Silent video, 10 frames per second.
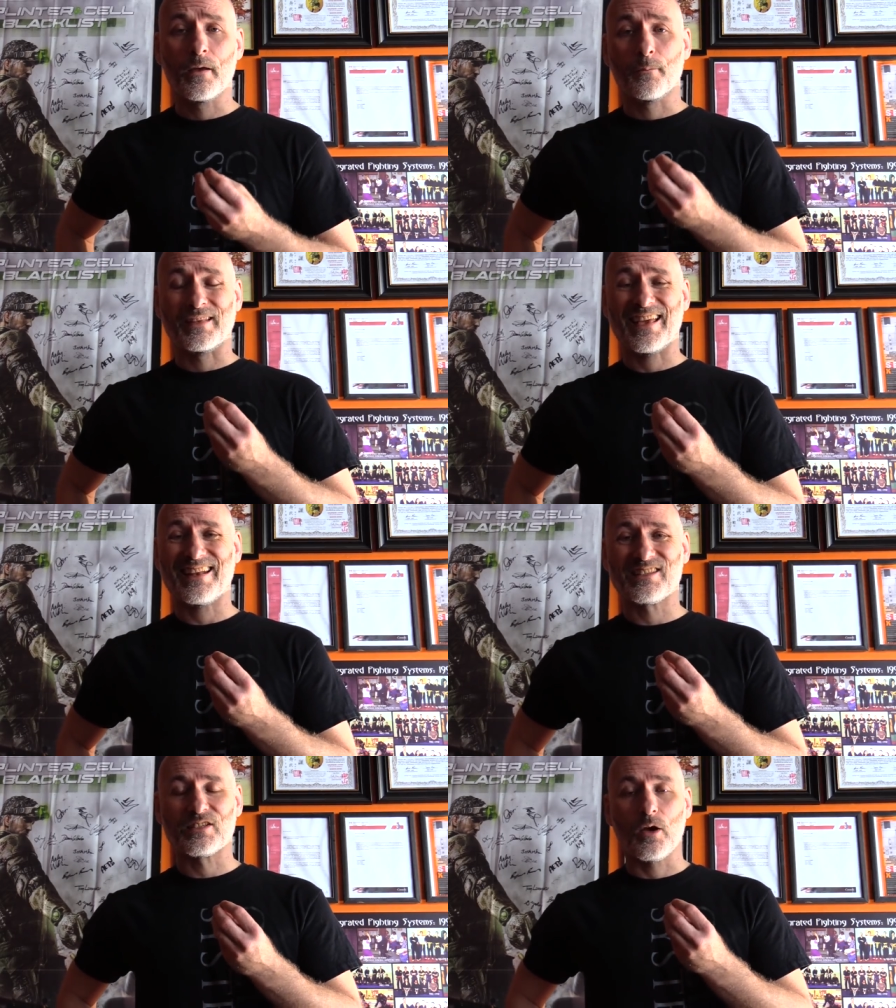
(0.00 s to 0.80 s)
But yet
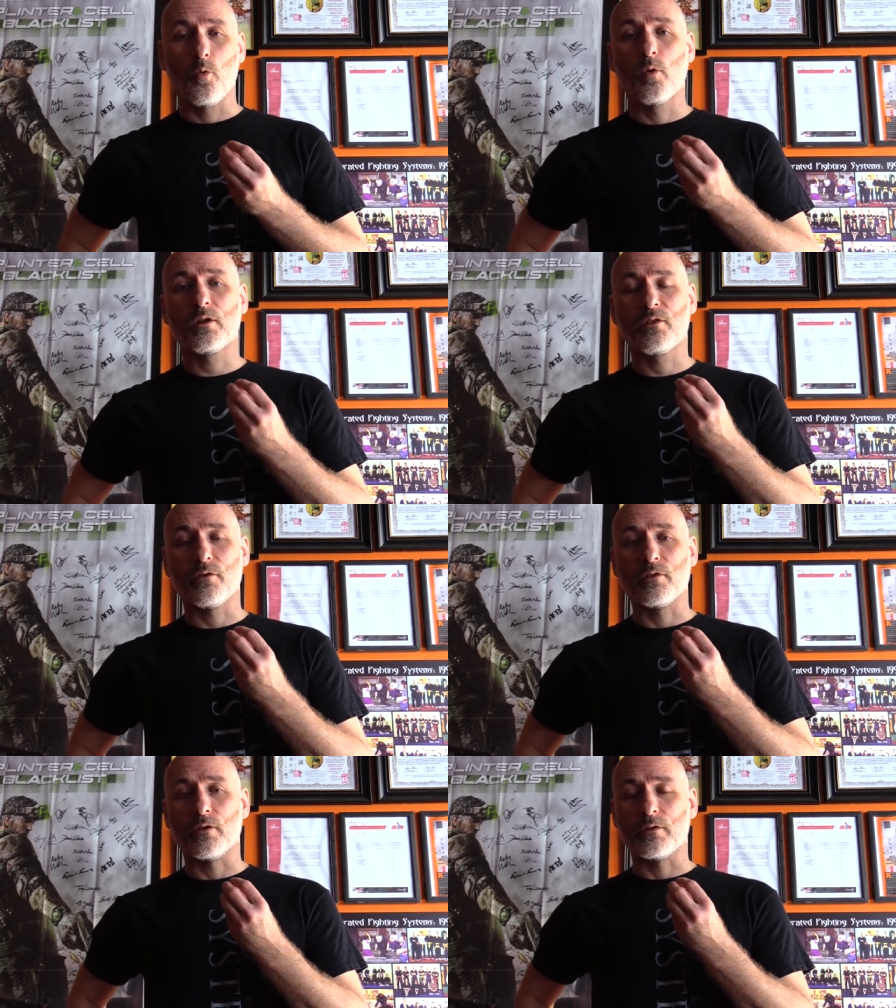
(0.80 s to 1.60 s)
it's one of the,
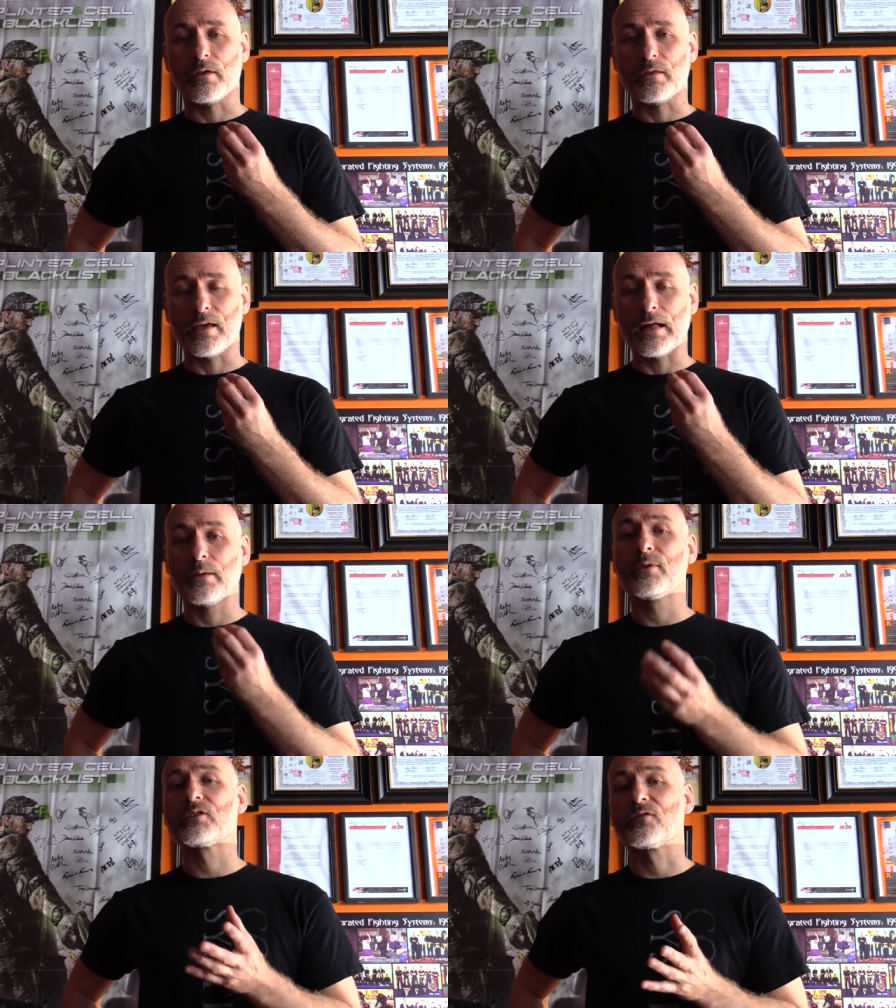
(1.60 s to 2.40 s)
the, the, the
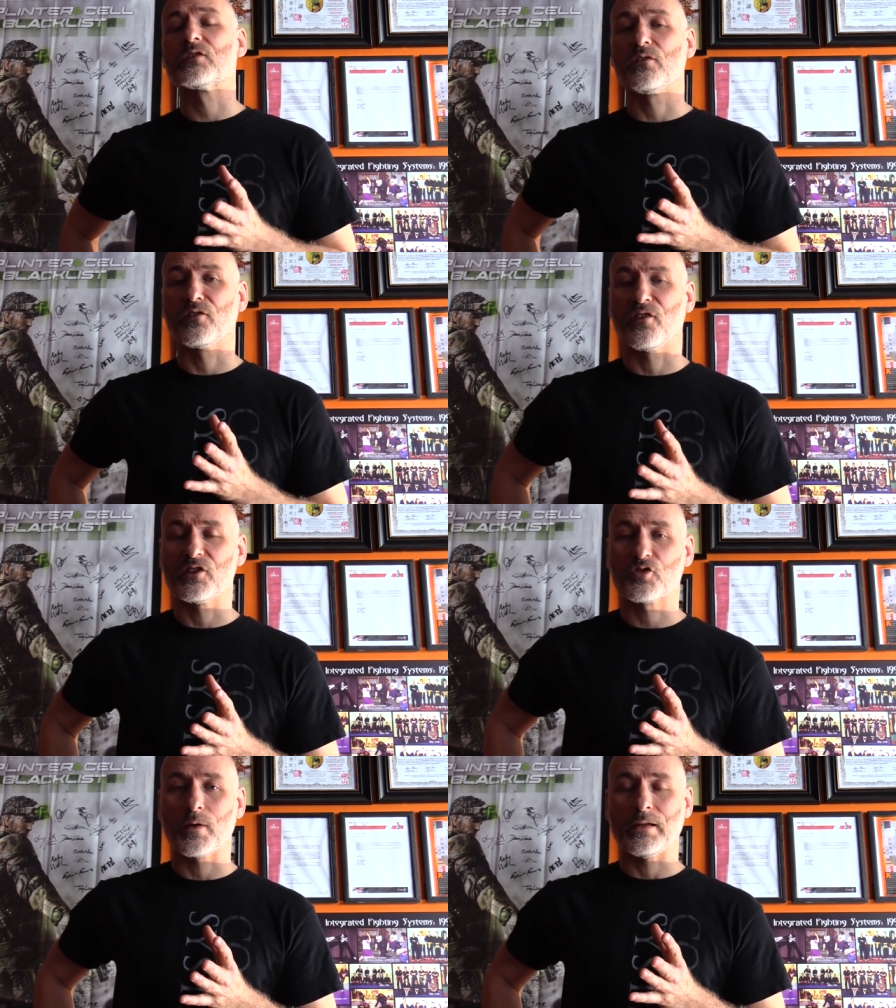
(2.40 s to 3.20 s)
elements of
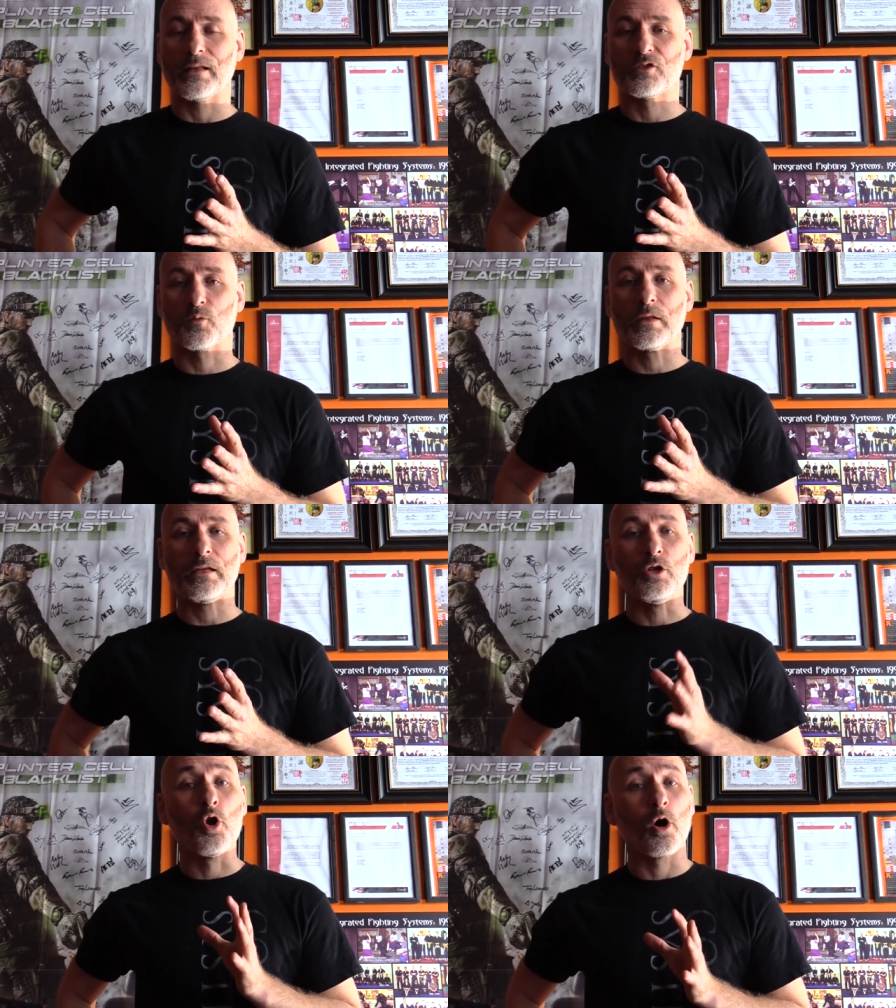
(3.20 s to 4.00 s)
self-defense training that's really
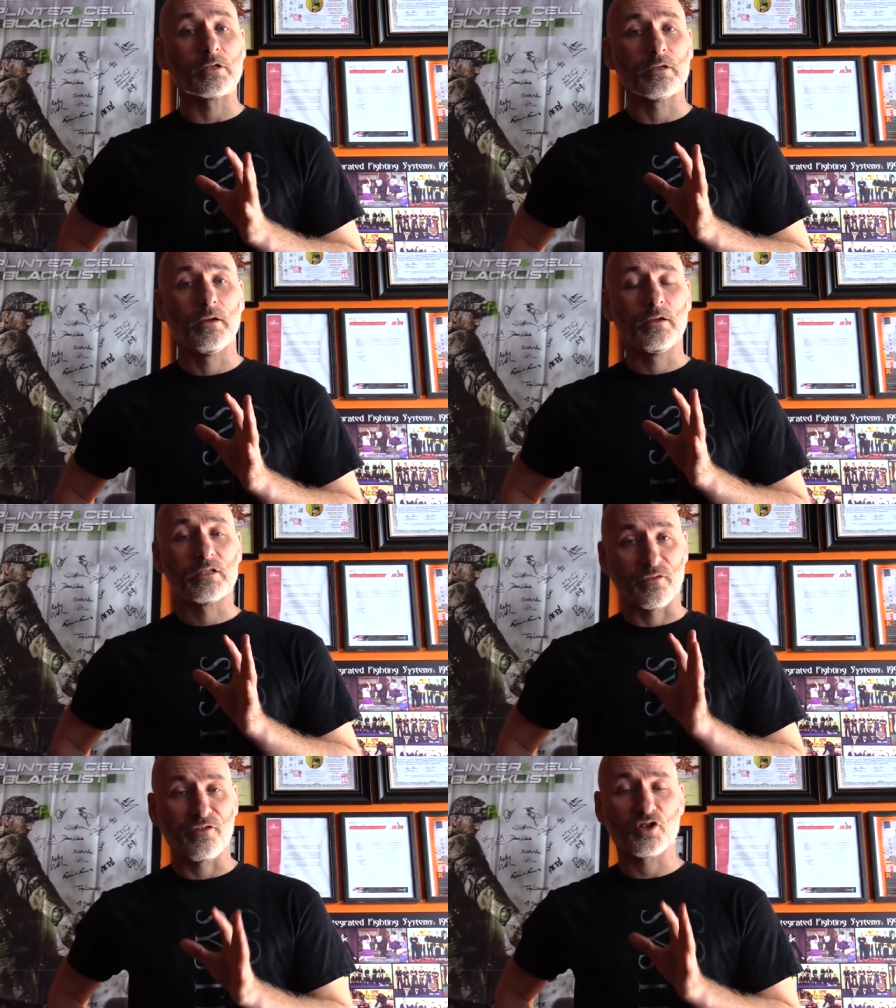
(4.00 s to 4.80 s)
not
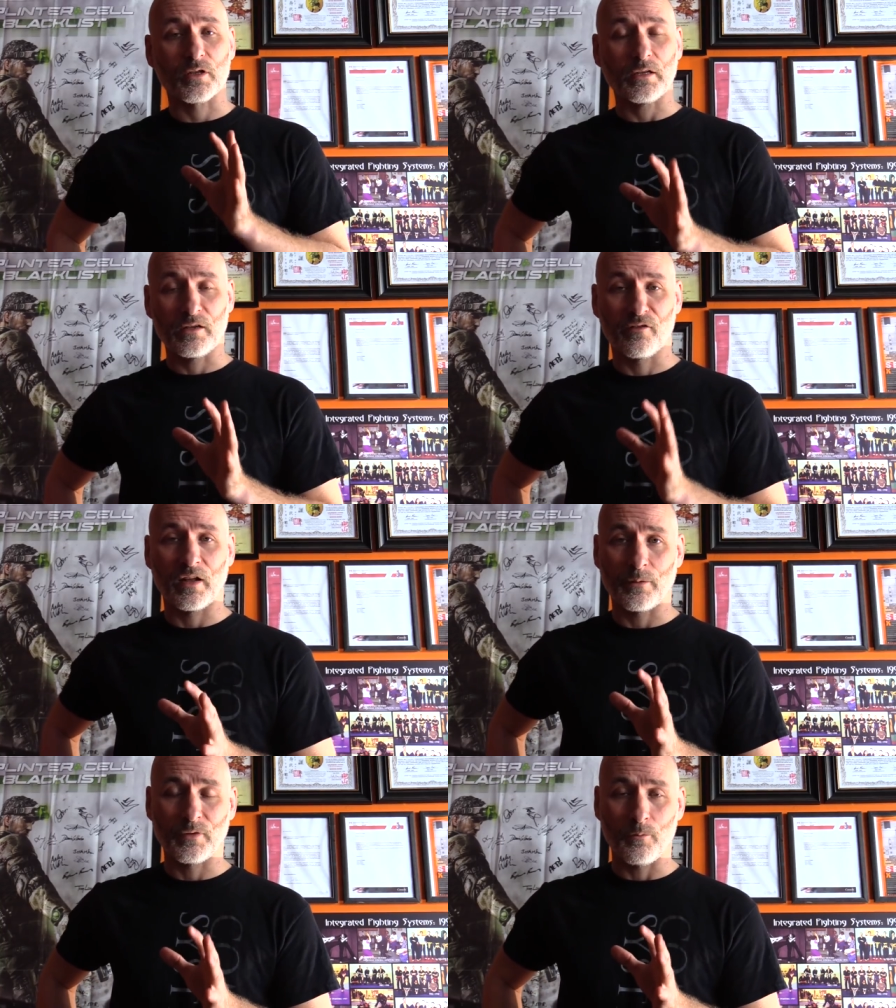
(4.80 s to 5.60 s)
sufficiently
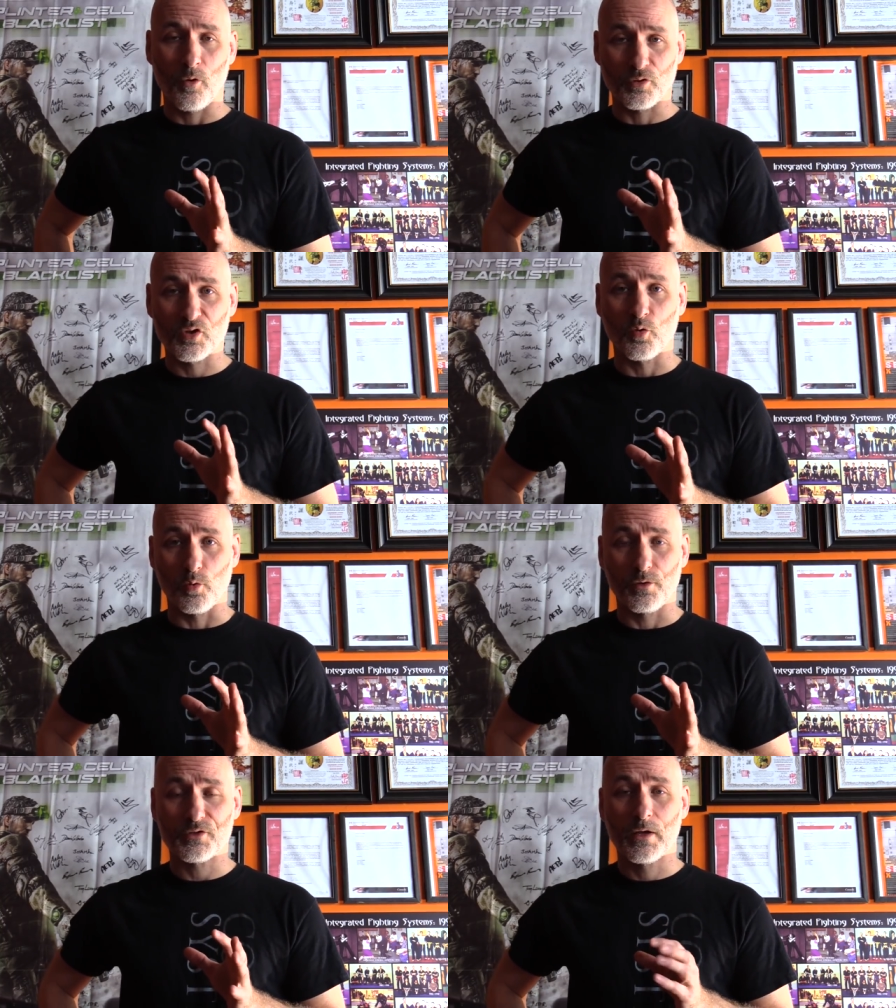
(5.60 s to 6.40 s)
developed in most
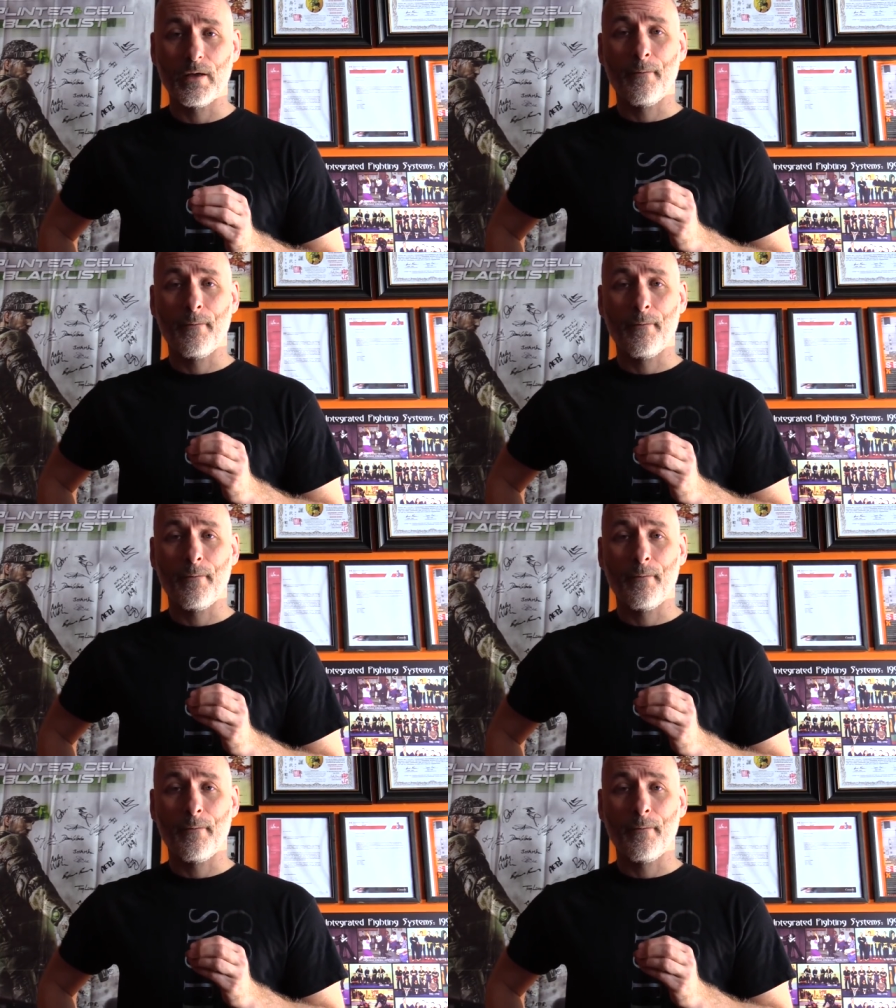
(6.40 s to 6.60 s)
schools.